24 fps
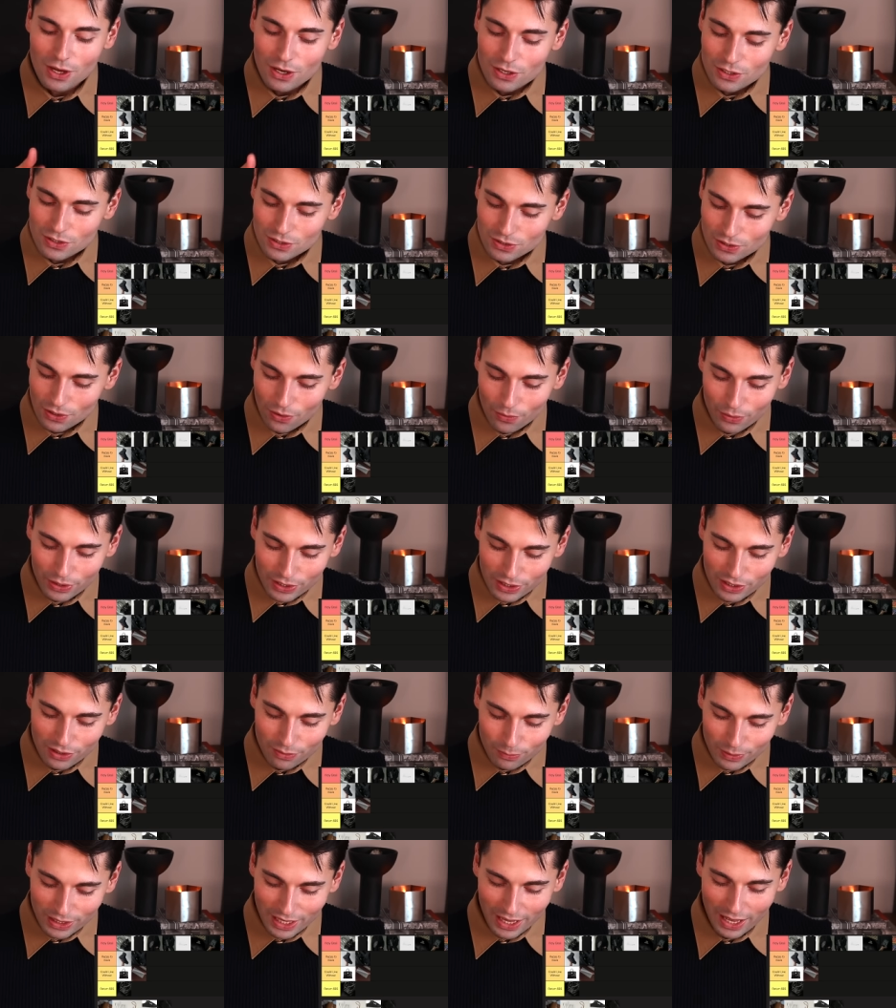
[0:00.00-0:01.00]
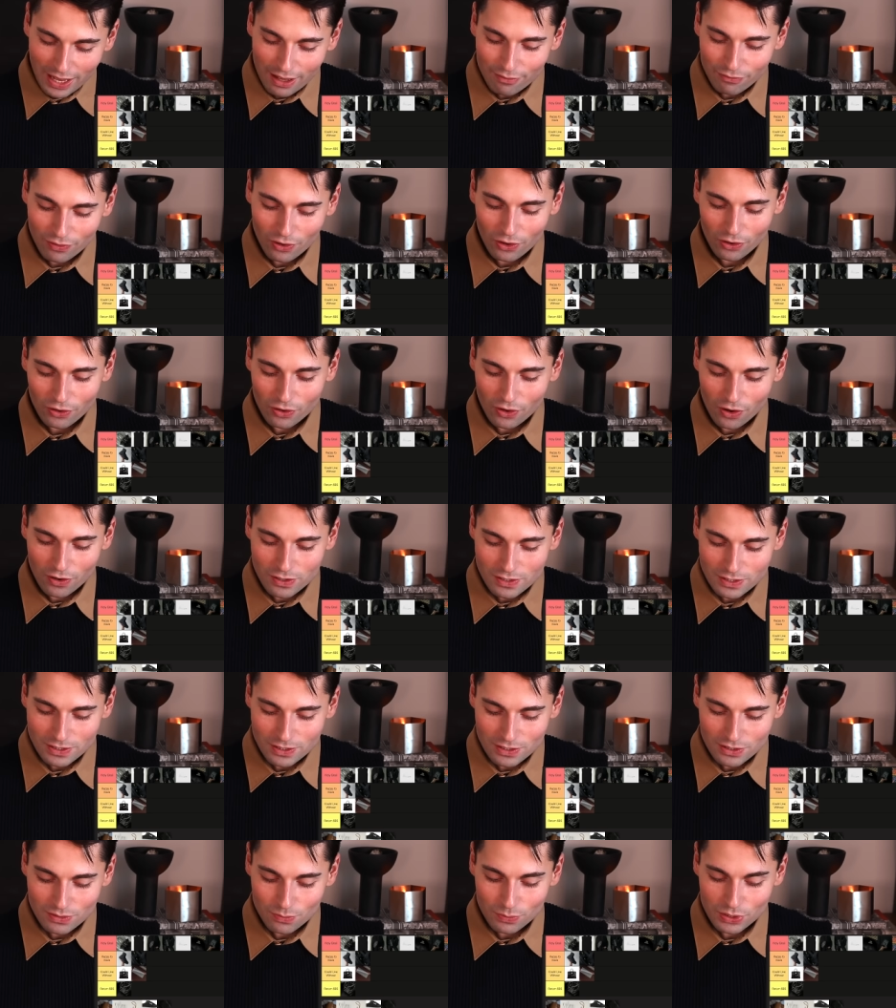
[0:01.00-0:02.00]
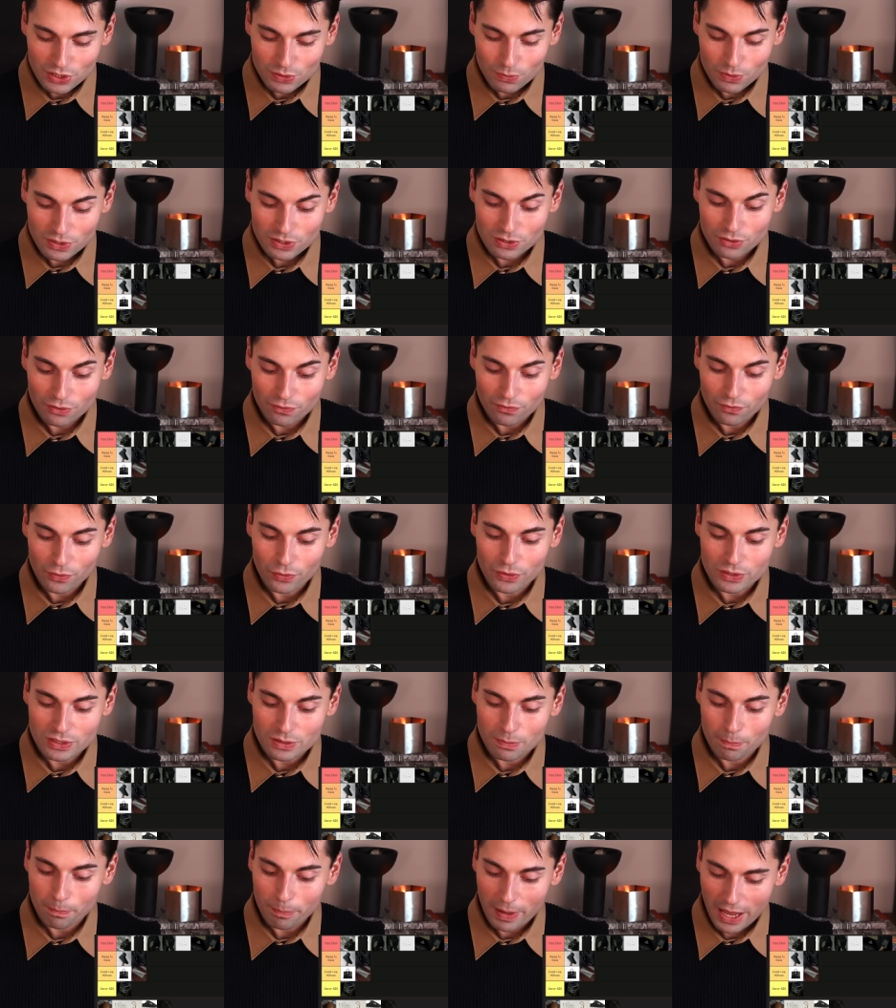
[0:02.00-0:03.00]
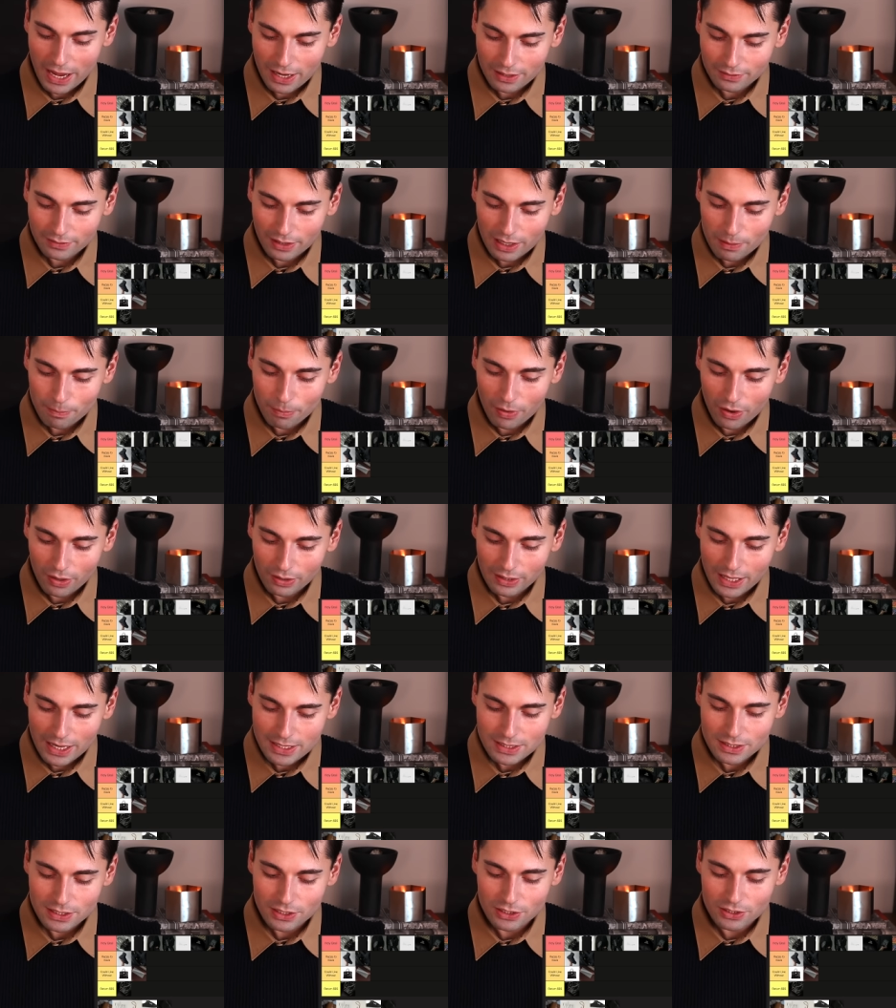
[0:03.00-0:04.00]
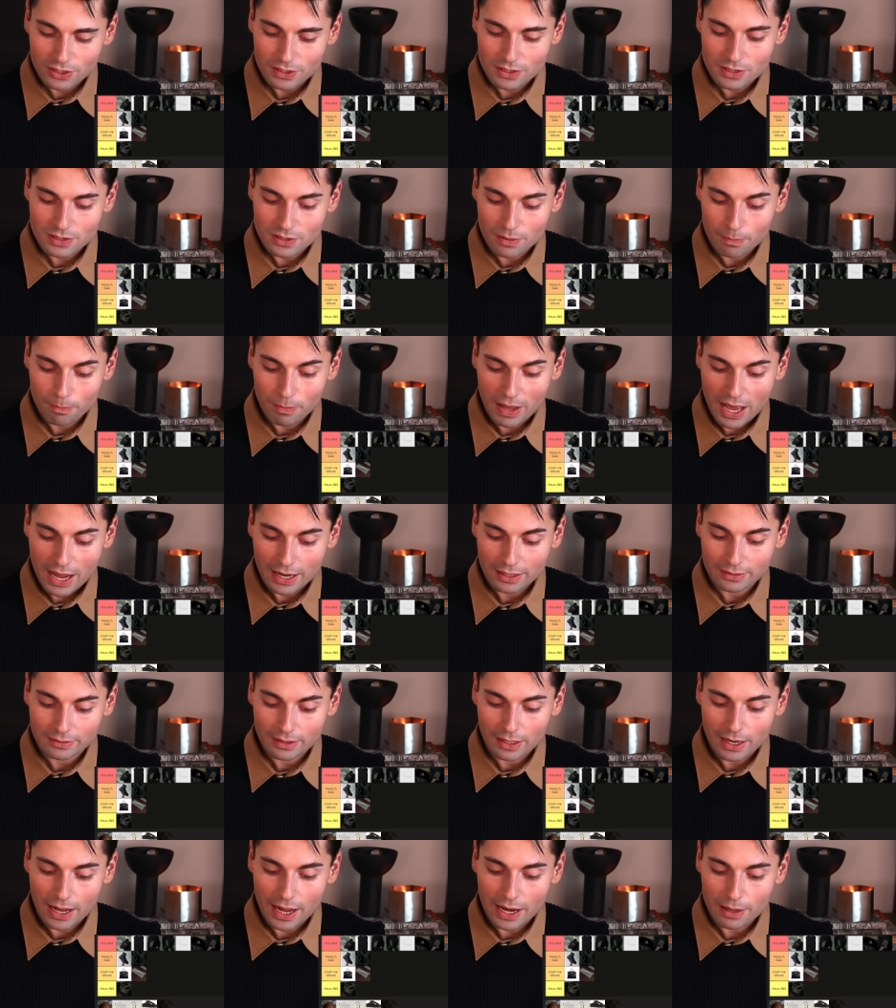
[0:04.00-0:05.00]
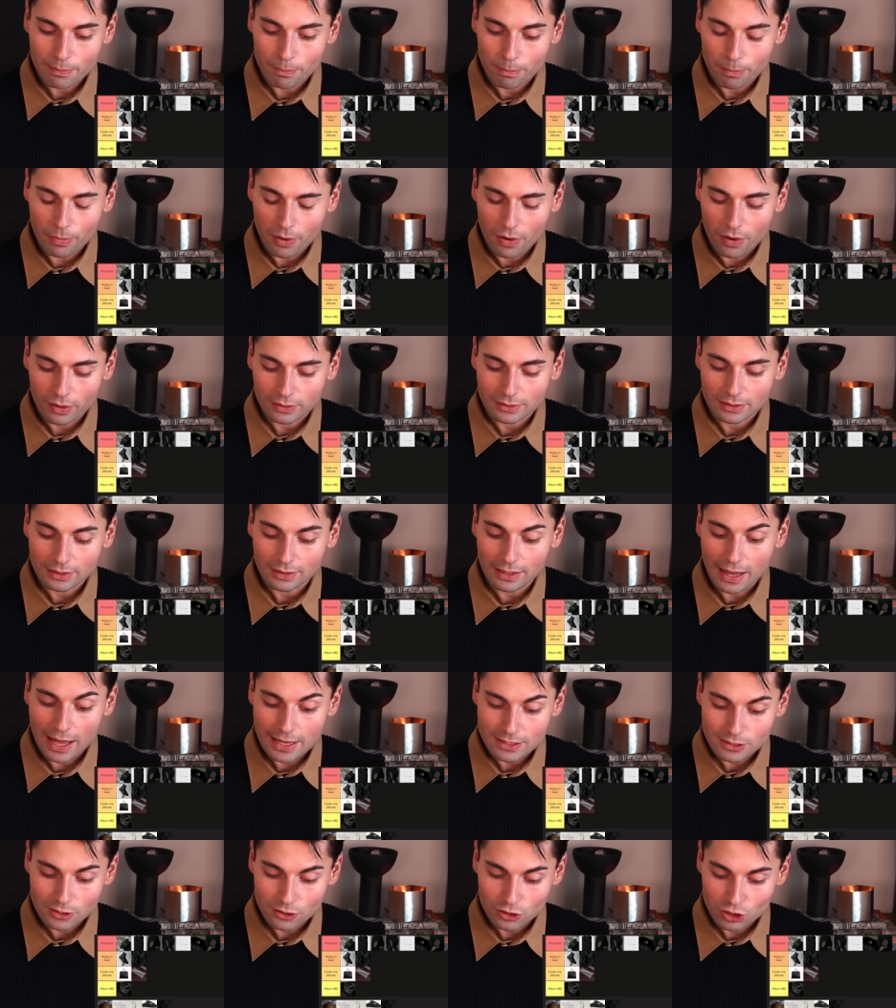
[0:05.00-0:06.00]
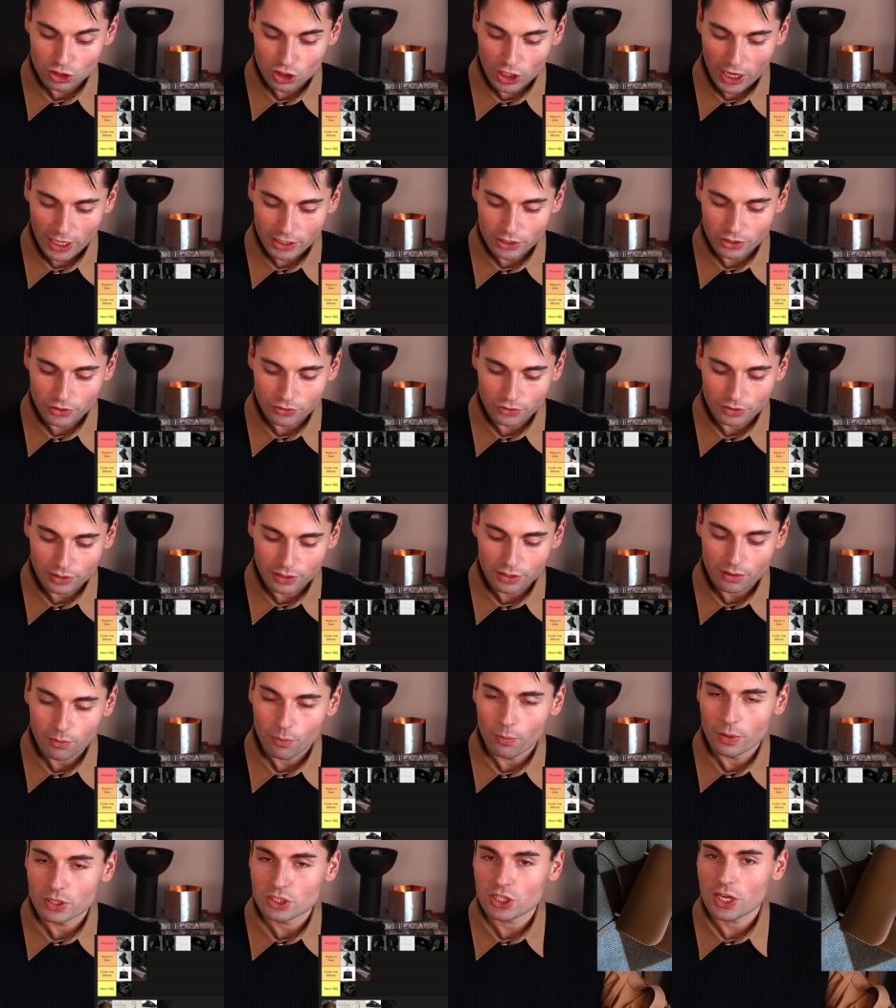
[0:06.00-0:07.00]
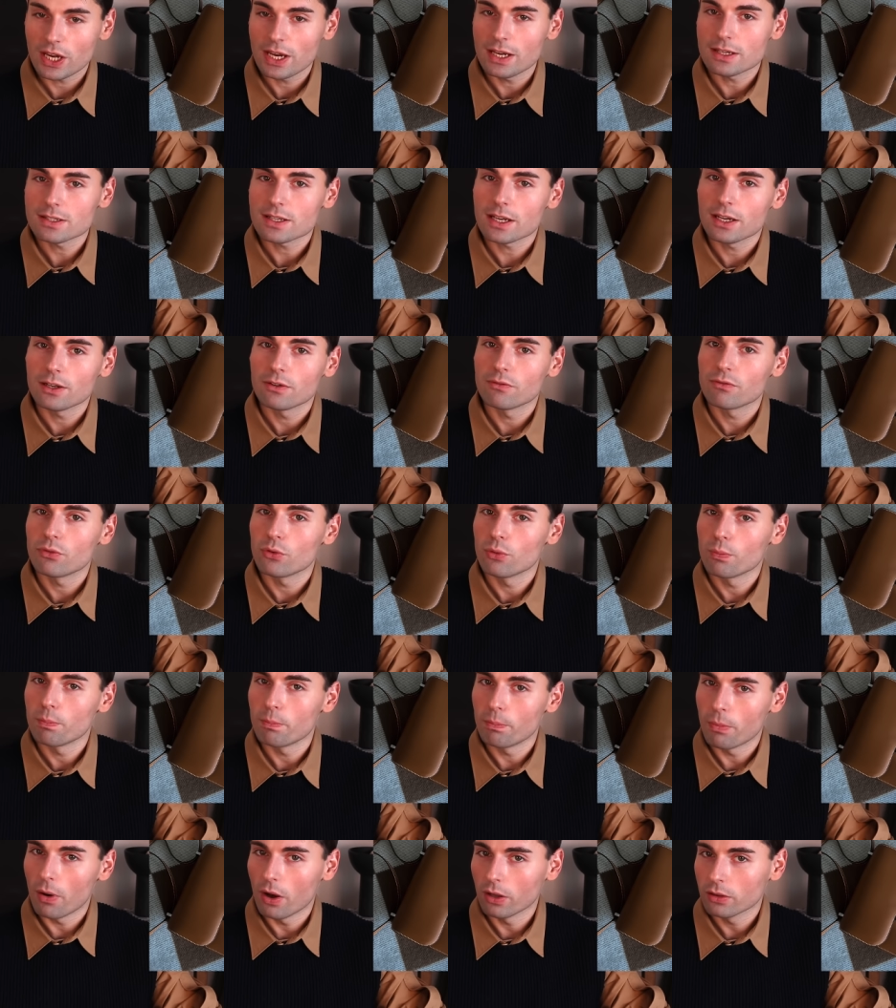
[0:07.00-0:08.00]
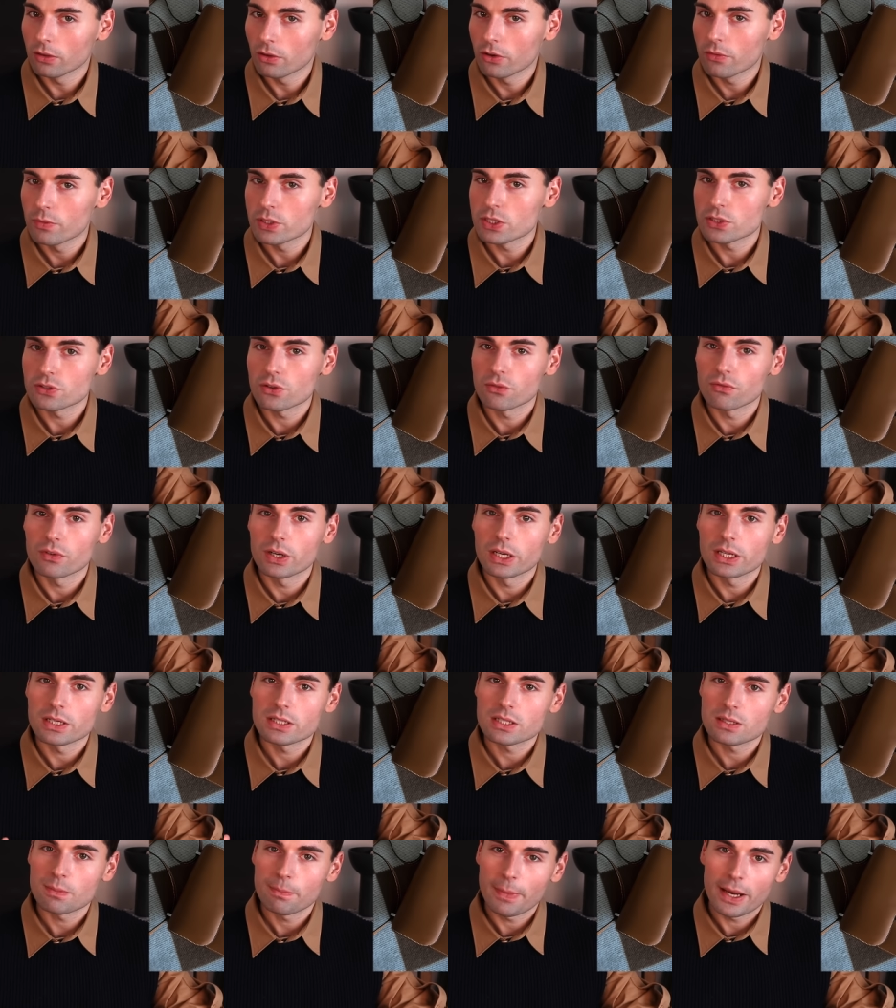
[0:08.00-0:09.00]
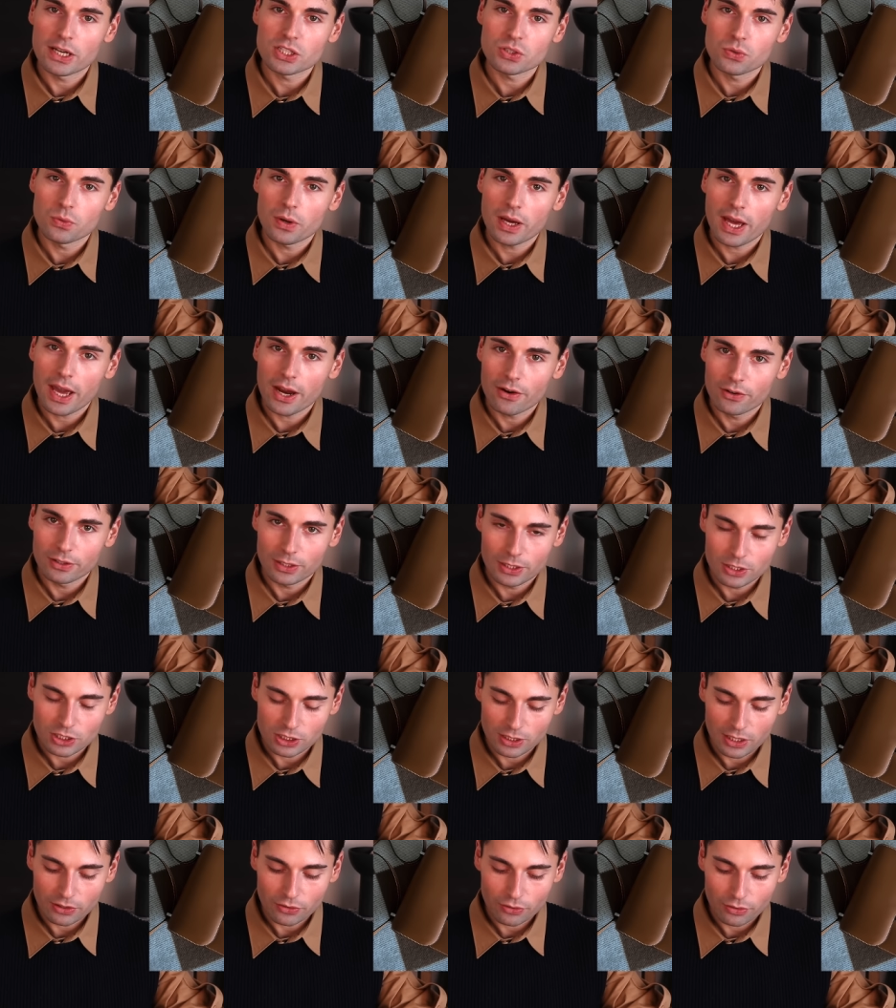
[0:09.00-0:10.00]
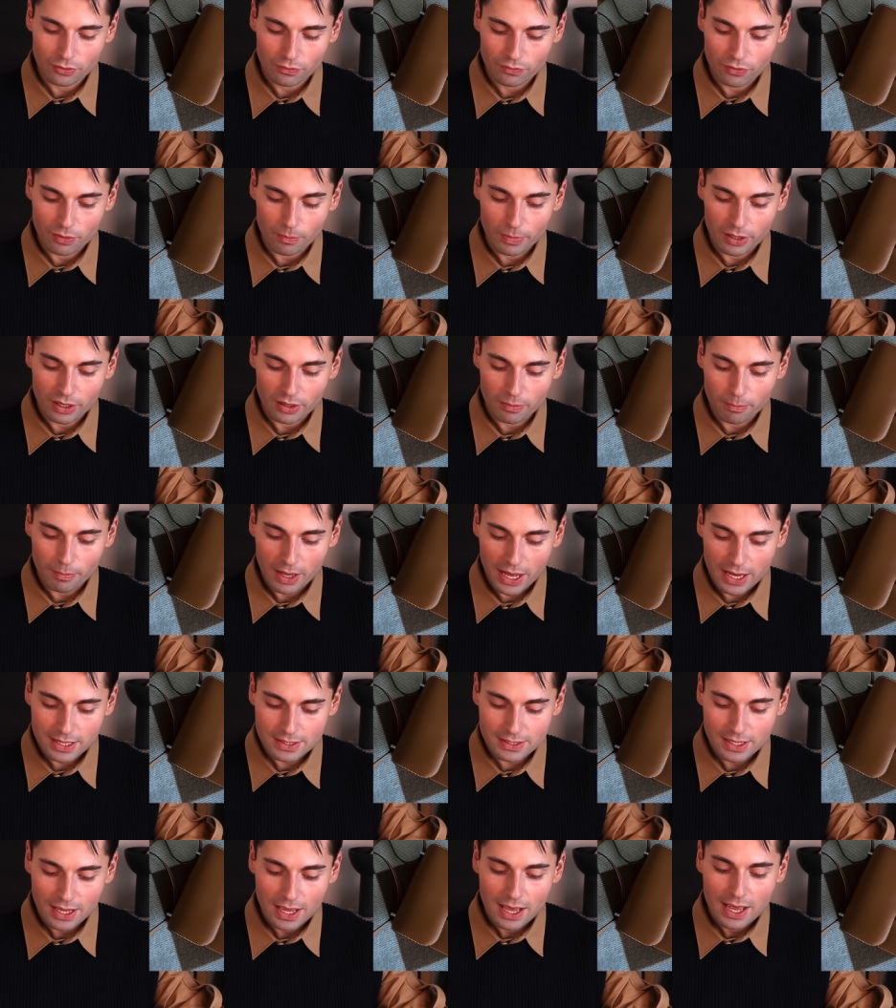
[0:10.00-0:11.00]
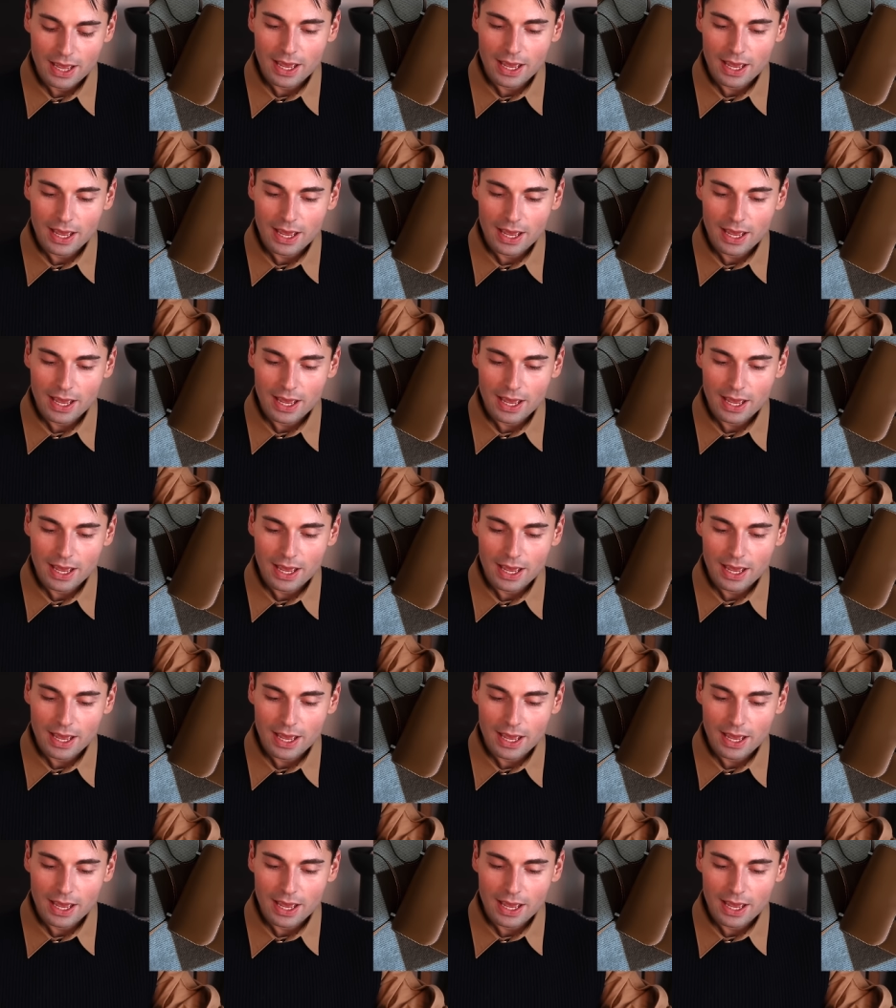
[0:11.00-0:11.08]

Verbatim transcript: So here we have a Constance, which was the first bag that I bought last year. This is a bag that I bought last January, which is in the Butler, which is a really special heritage leather from Hermes